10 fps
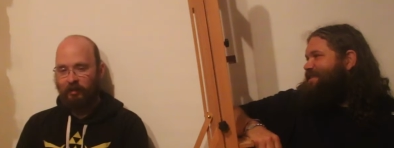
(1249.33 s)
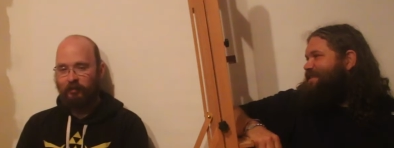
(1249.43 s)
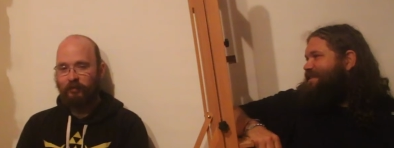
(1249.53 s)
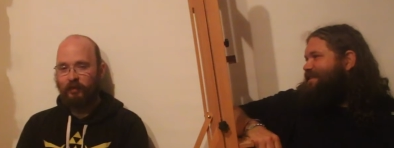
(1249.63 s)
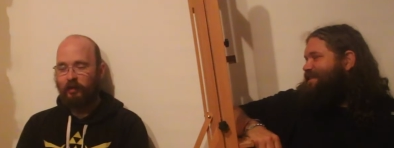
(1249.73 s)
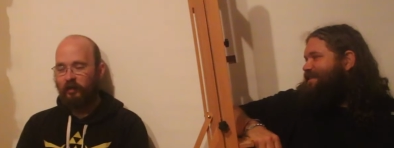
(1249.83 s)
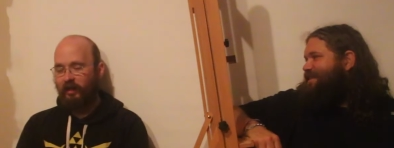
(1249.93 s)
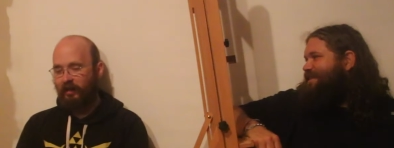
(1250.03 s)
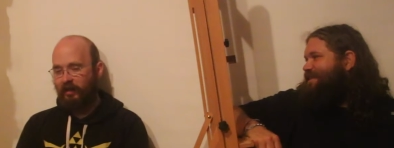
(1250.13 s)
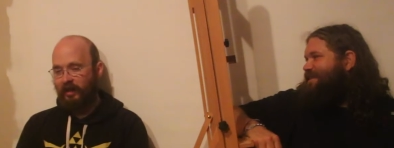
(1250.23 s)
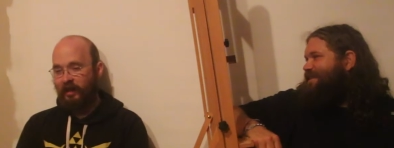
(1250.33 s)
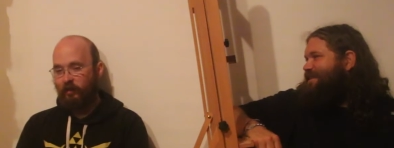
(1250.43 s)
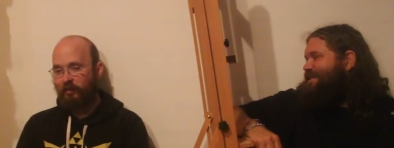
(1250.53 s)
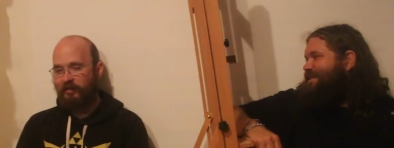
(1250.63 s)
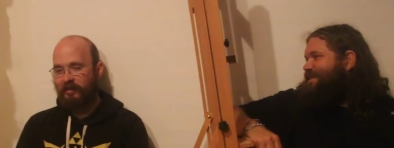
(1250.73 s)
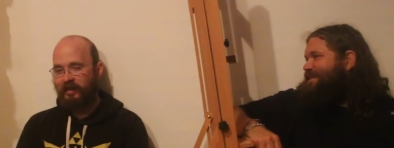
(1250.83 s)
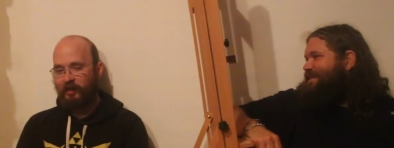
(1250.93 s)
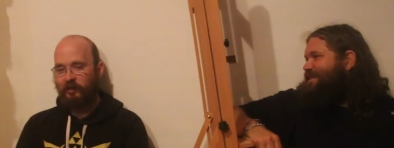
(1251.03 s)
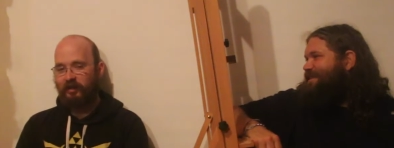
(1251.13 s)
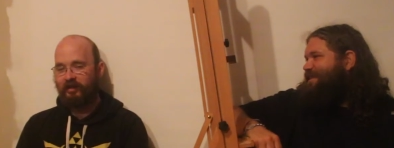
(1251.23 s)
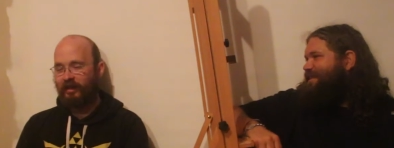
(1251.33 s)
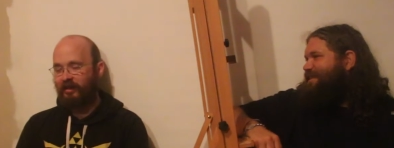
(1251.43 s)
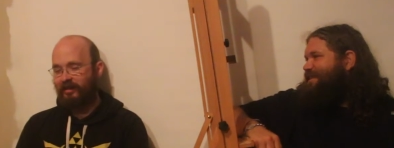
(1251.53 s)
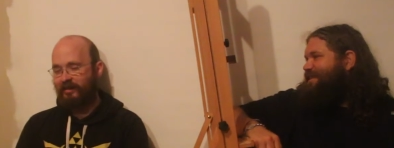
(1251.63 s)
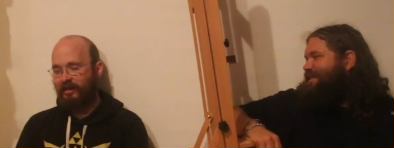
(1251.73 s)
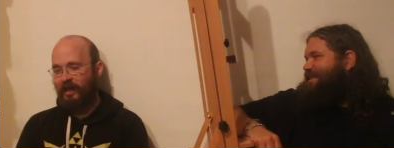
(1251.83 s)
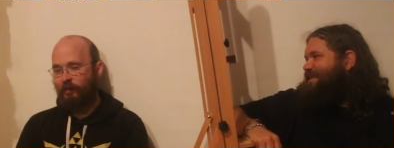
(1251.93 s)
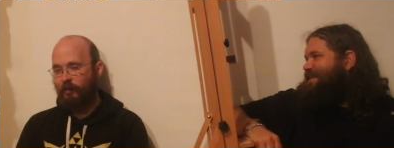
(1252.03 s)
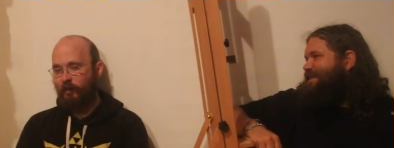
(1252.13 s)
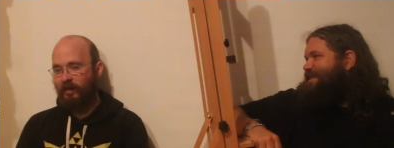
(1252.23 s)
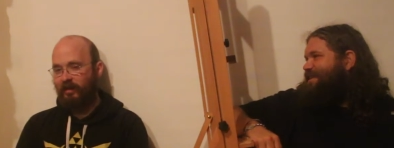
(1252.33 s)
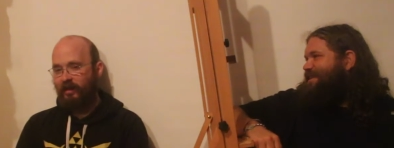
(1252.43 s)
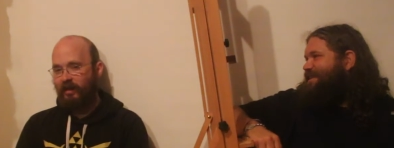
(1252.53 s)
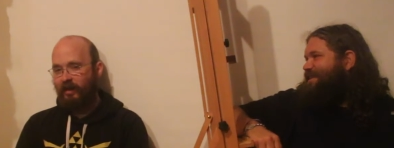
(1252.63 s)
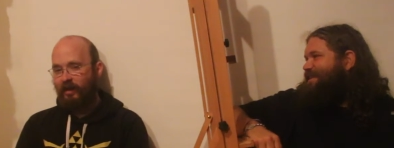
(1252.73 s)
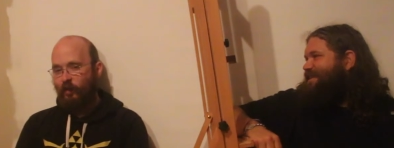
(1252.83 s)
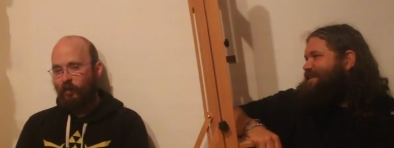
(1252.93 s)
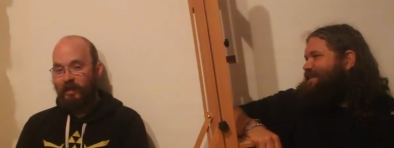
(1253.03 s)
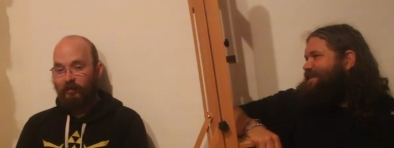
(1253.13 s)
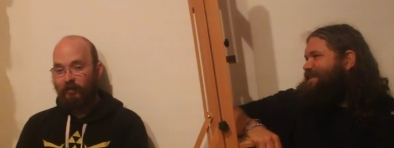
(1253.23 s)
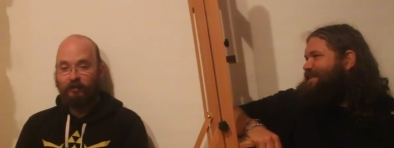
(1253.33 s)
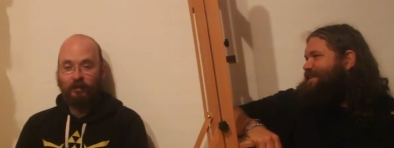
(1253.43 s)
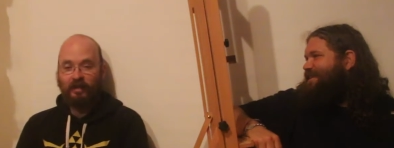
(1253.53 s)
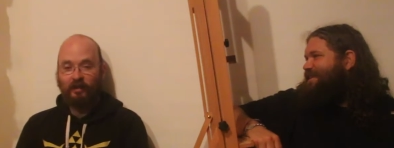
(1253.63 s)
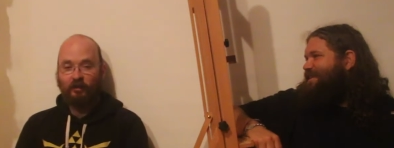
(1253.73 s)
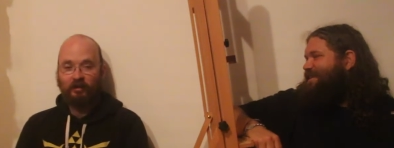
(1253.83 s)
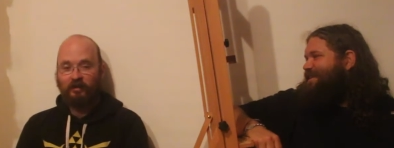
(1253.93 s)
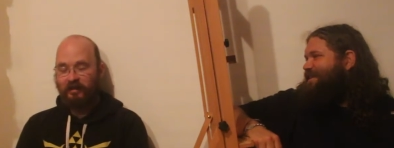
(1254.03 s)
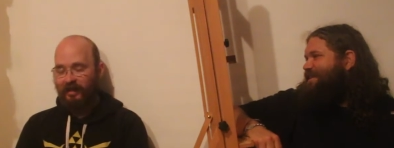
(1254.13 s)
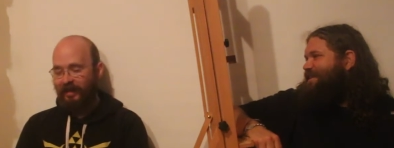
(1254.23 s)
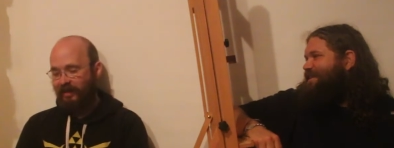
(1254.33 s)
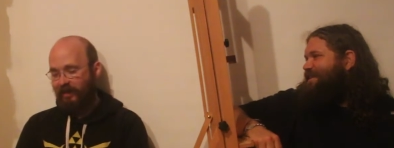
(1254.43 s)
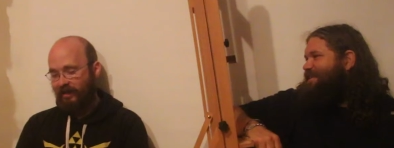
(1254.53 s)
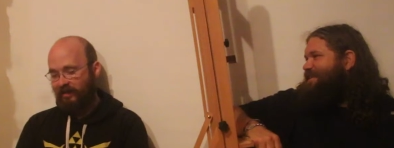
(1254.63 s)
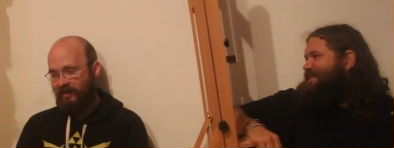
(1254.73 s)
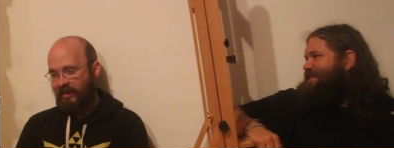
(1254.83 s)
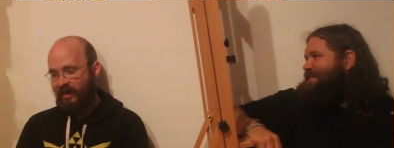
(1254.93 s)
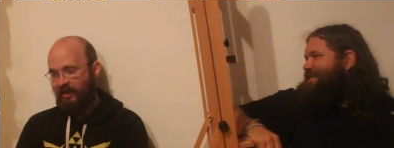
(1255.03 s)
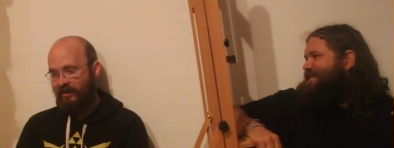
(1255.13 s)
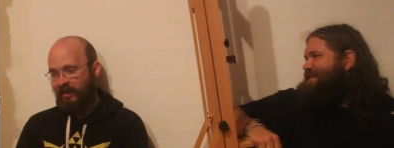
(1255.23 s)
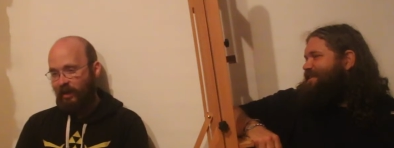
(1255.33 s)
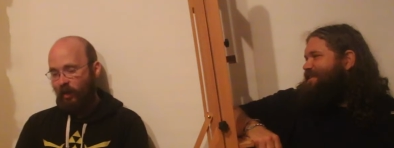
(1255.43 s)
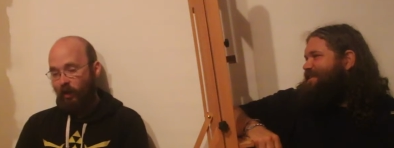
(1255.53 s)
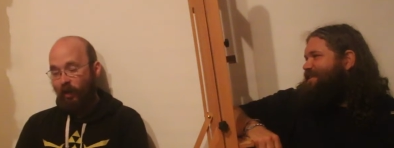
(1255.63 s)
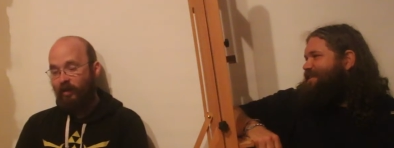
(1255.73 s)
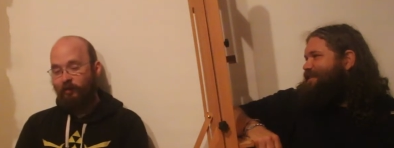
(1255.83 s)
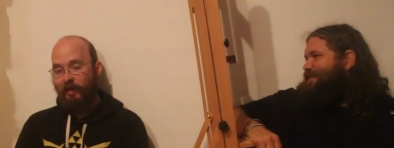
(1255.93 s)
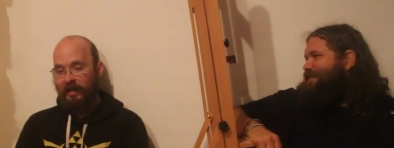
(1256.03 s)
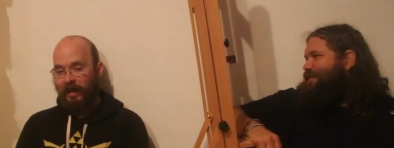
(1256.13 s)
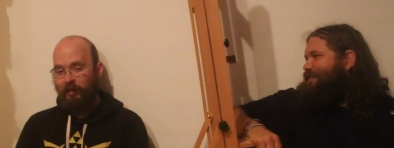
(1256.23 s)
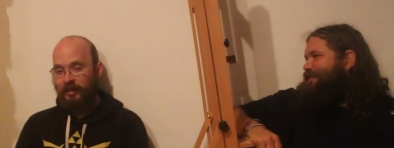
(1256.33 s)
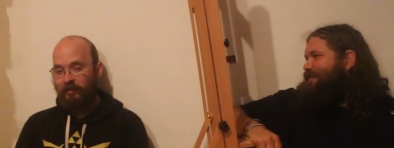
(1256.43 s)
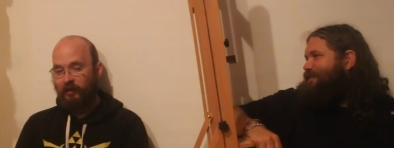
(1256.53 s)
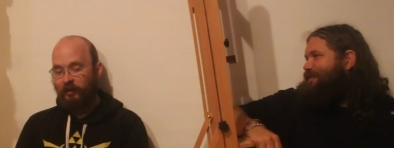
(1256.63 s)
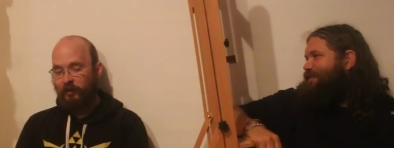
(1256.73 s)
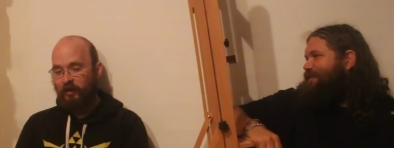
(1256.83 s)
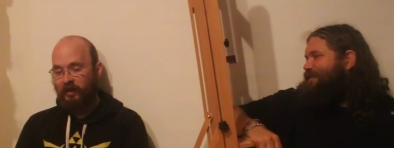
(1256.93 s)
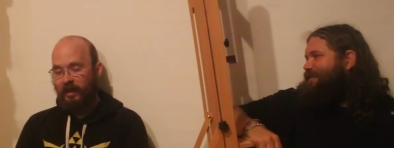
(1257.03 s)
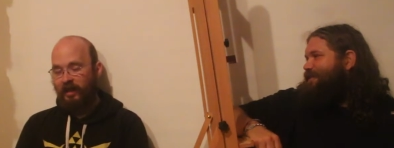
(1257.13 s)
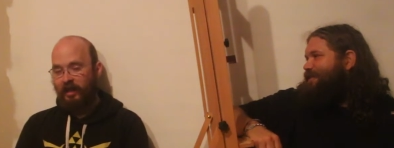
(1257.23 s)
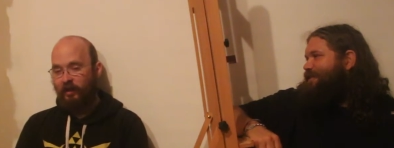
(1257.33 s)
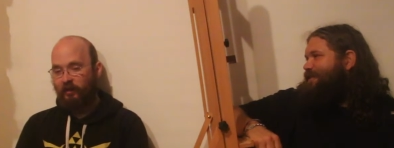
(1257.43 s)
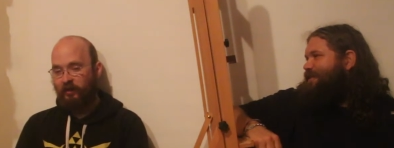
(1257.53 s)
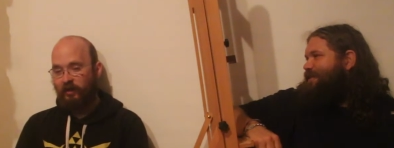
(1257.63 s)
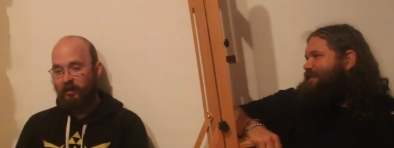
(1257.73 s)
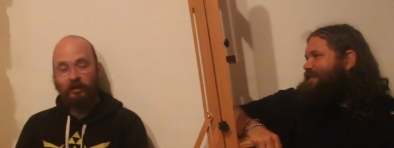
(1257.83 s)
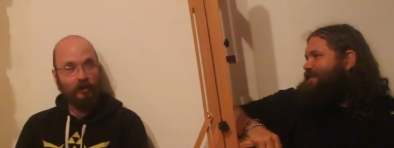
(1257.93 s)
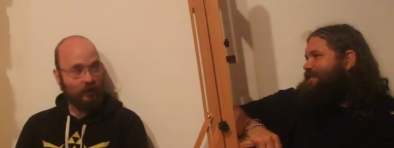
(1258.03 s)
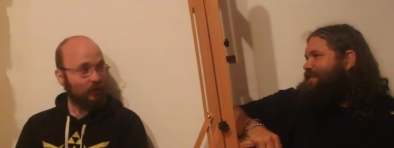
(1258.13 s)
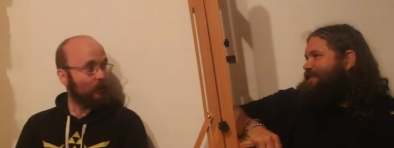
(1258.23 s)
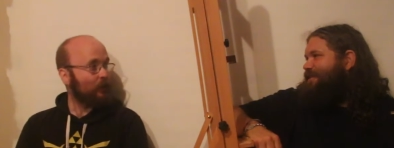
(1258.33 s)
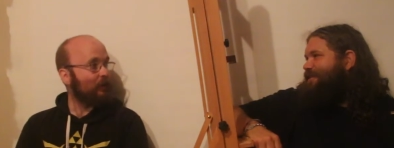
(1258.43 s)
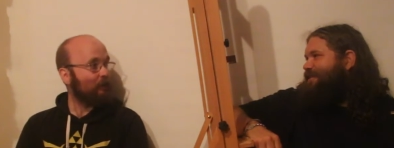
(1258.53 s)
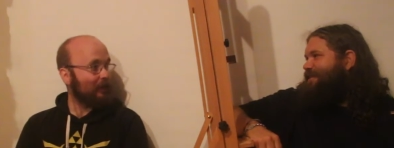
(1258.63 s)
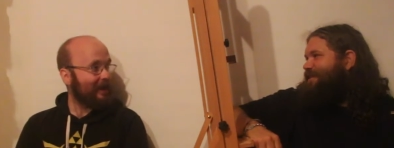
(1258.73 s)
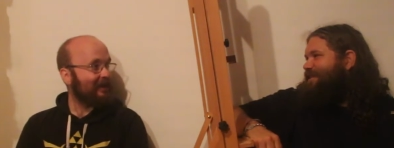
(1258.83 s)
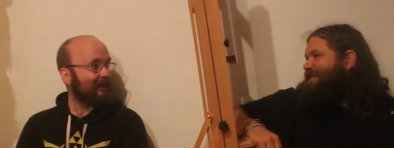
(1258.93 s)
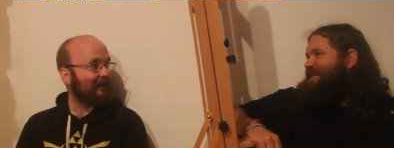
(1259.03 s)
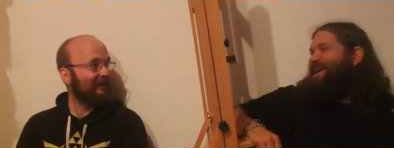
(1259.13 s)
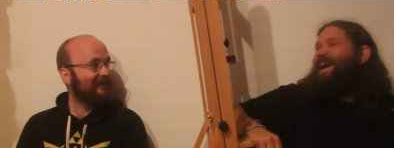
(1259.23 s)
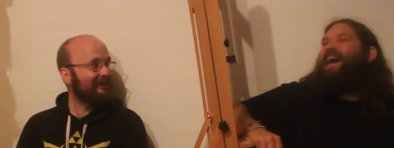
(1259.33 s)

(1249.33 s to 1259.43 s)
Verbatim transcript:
Speaker 1: him for, uh, gay representation in, in these games, but what they fit, what they don't understand is that all of my games have included a gay character. You, the player.